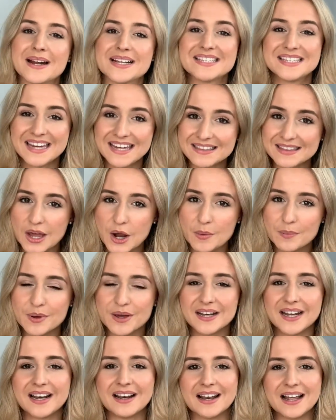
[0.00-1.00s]
teeth open
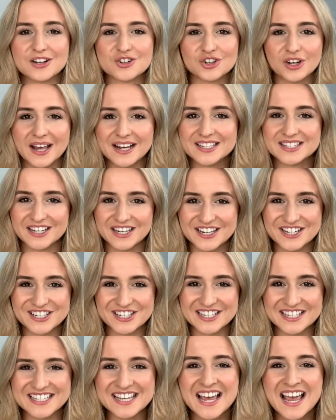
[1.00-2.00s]
in lateral
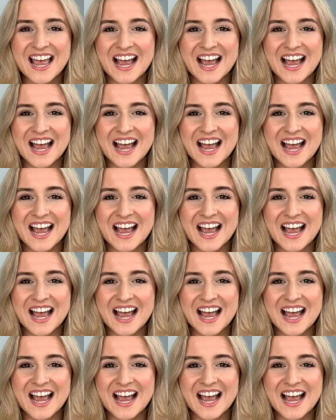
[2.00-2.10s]
excursions.